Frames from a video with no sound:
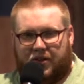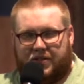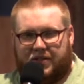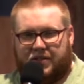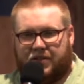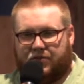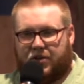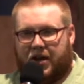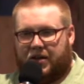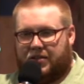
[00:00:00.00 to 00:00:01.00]
In a season of
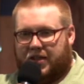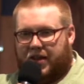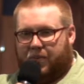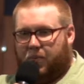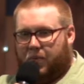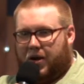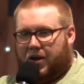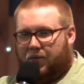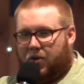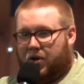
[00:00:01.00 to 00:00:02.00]
dryness, that
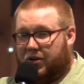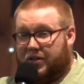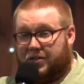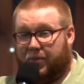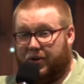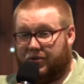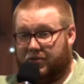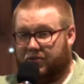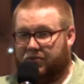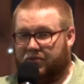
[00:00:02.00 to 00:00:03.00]
body of water disappears